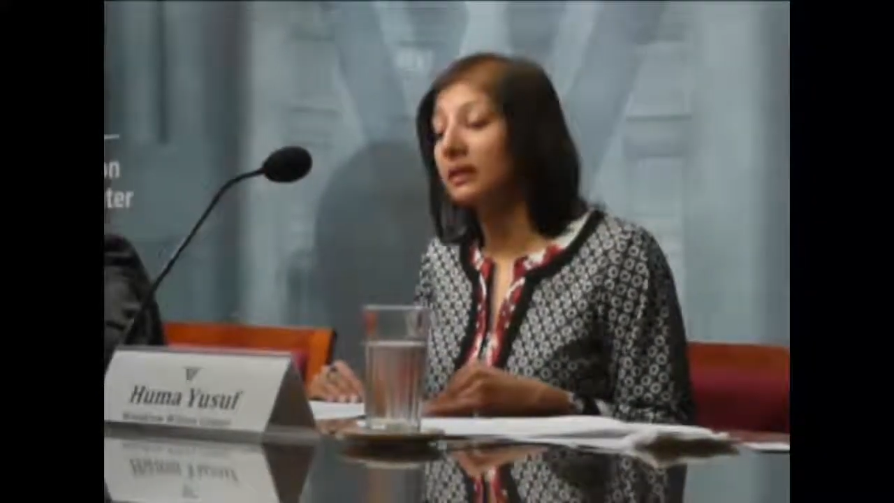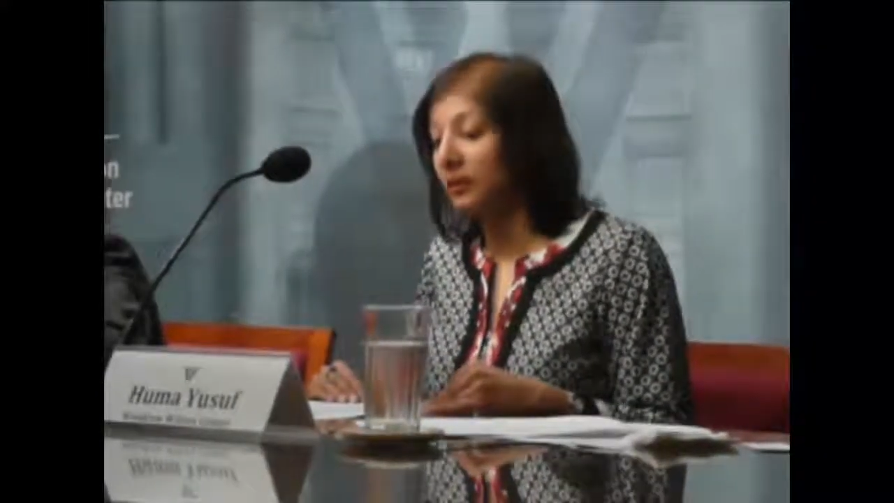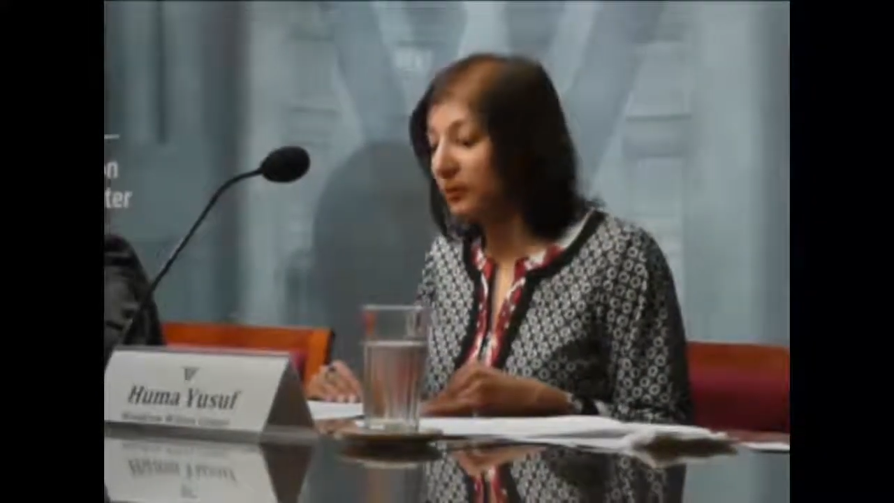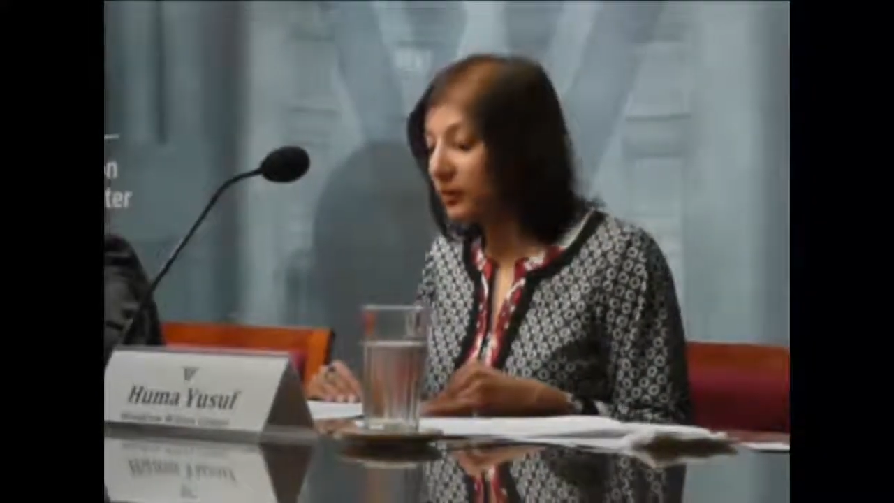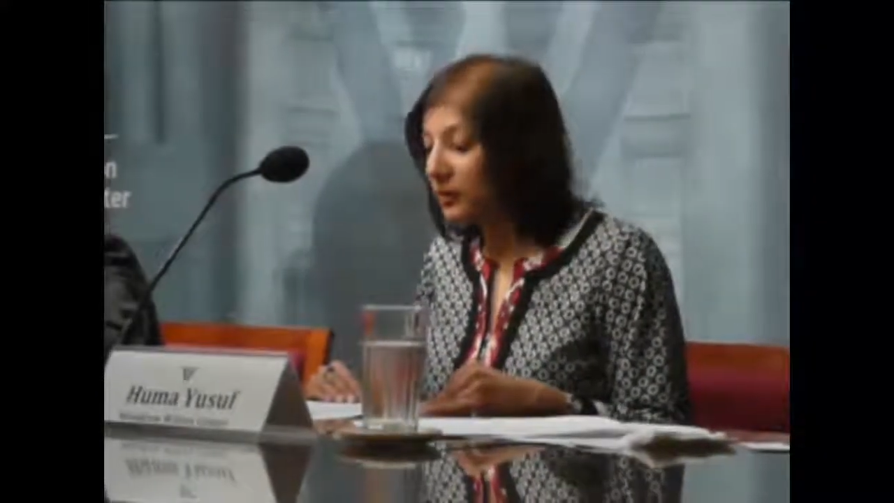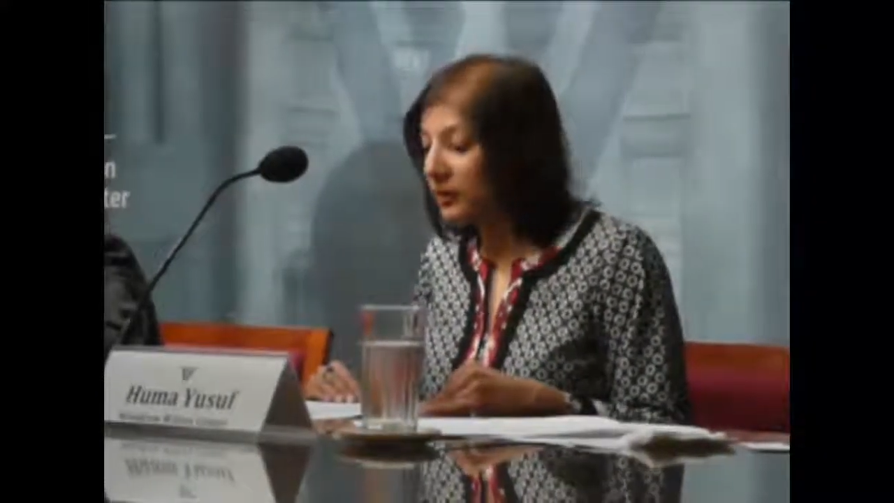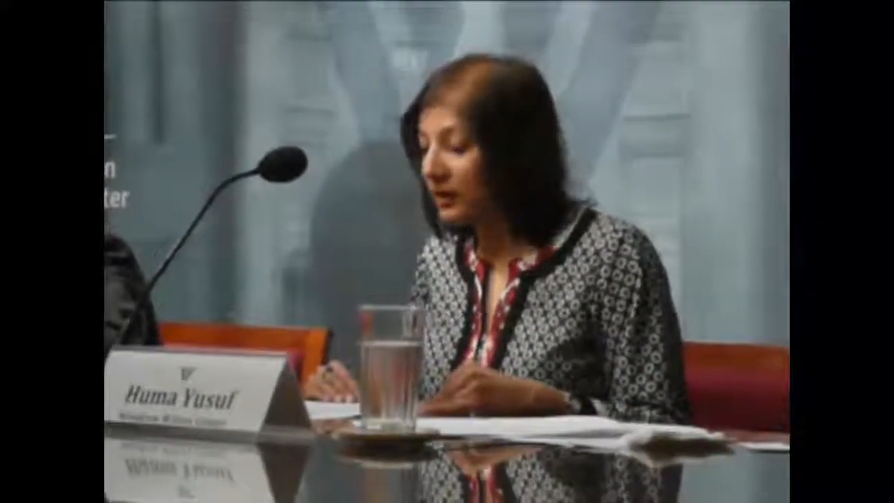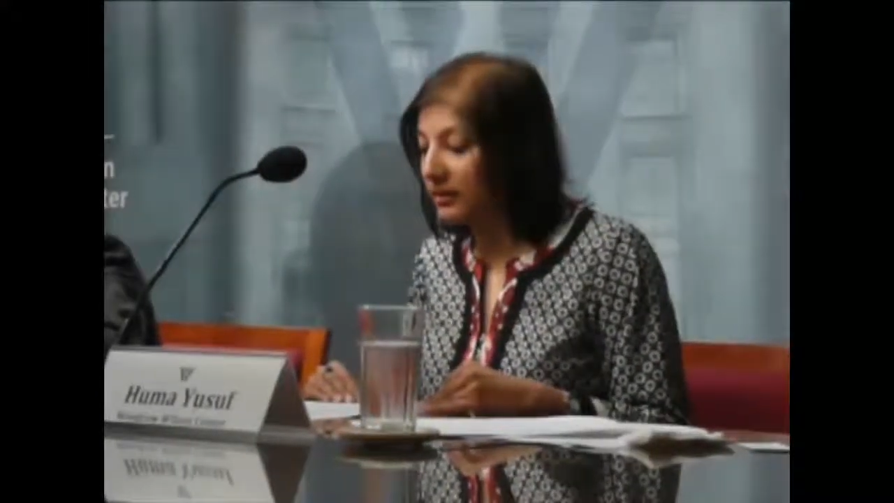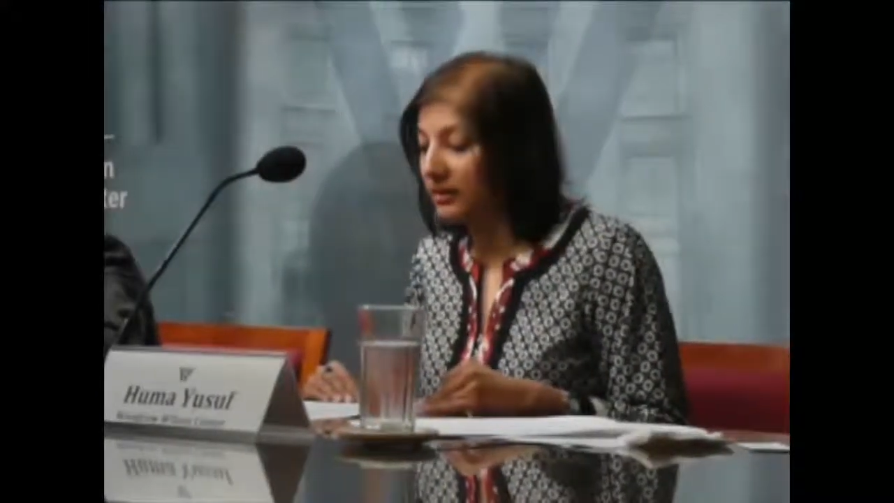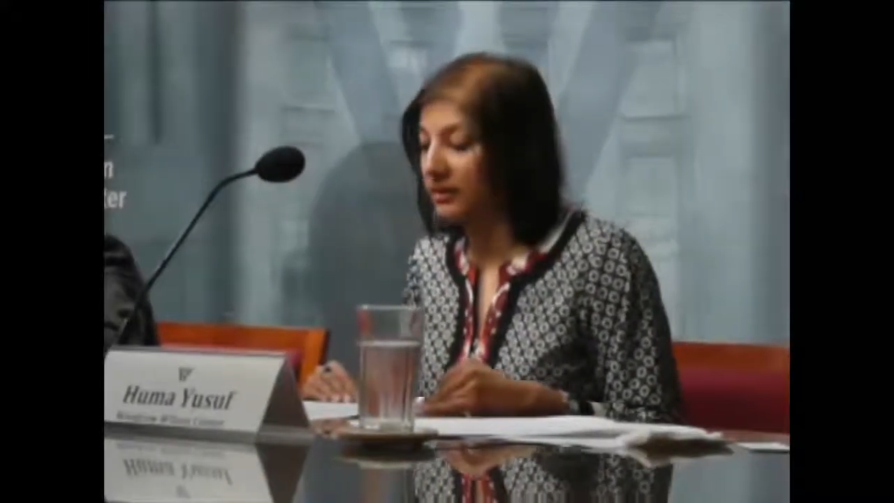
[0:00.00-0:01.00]
in April
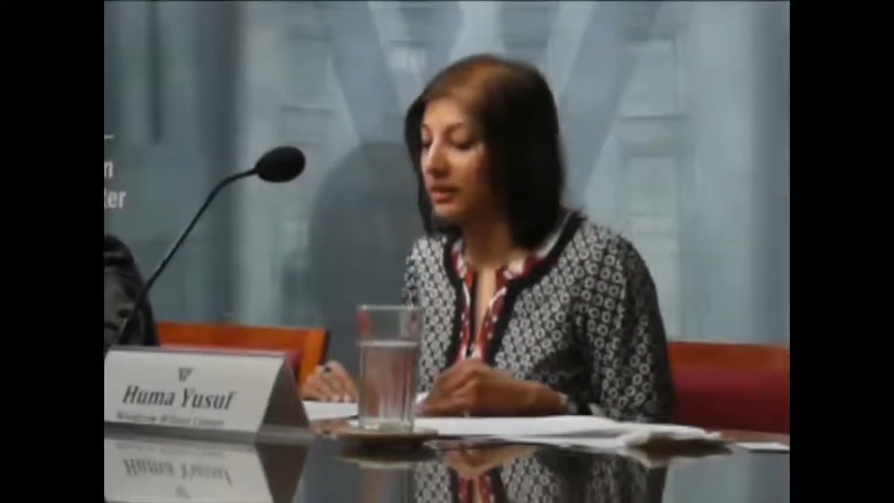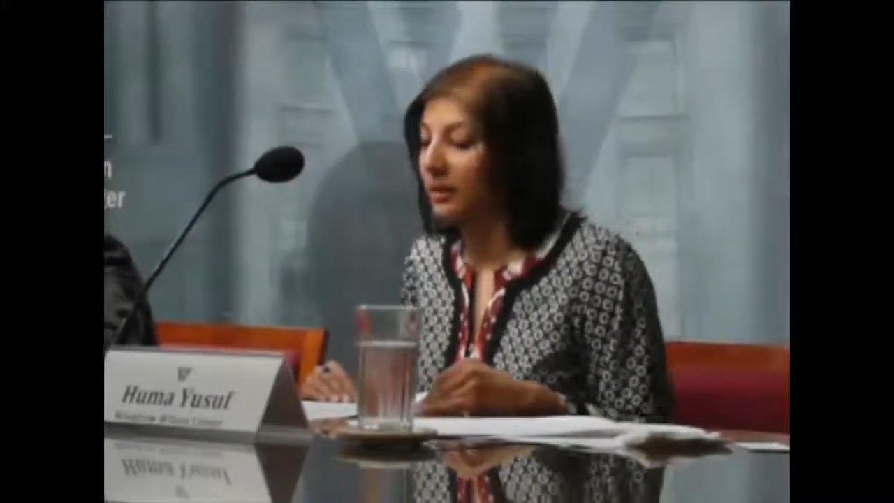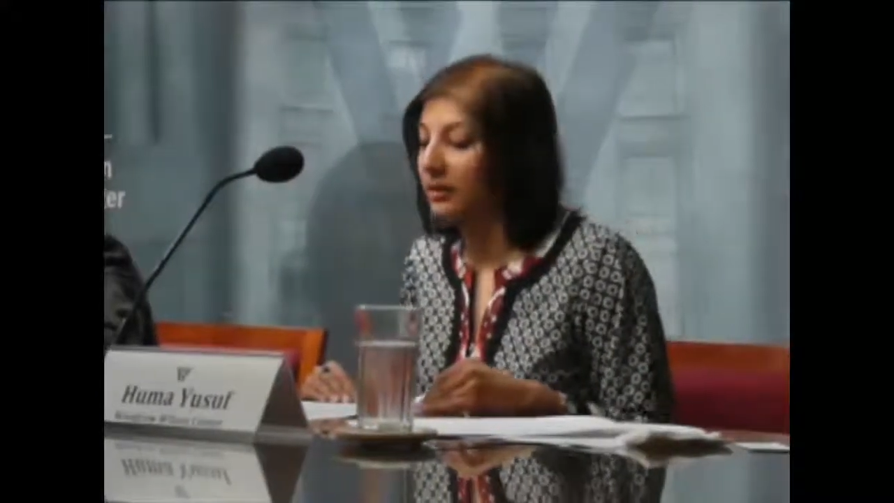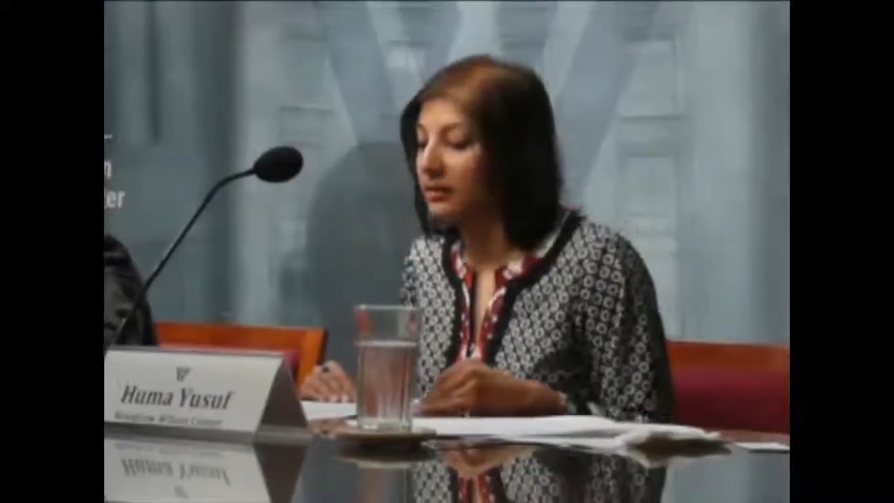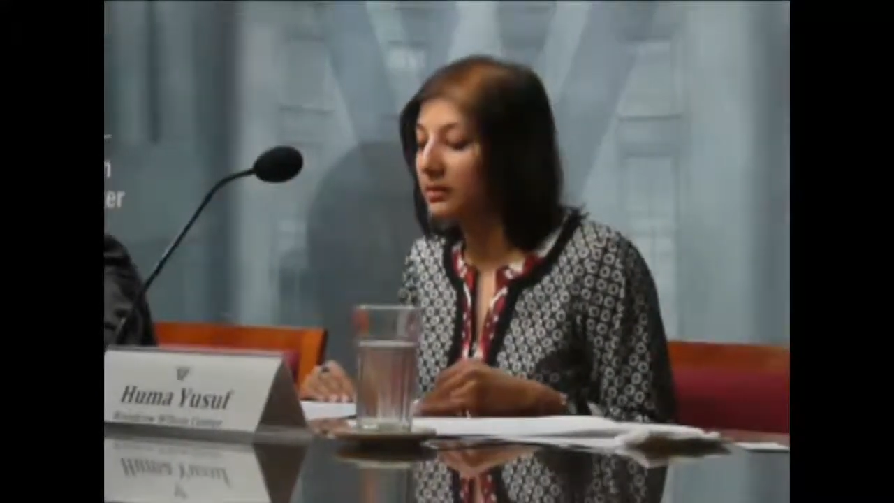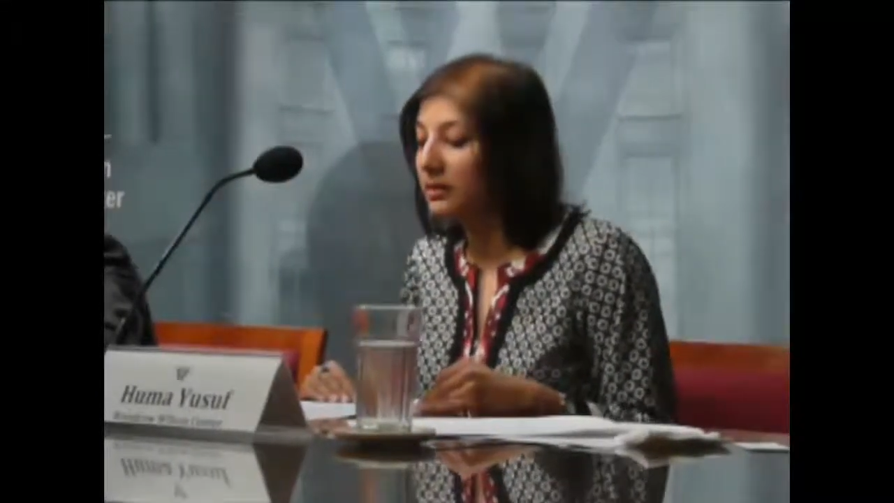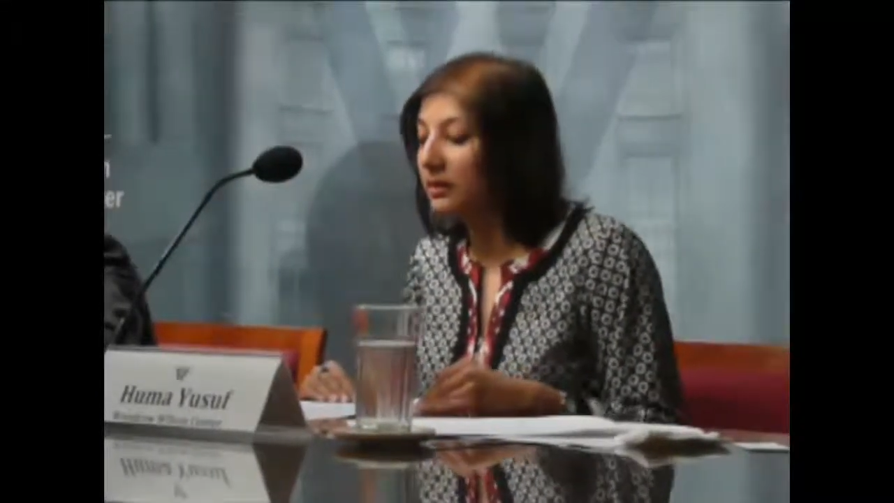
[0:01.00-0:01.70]
2009 to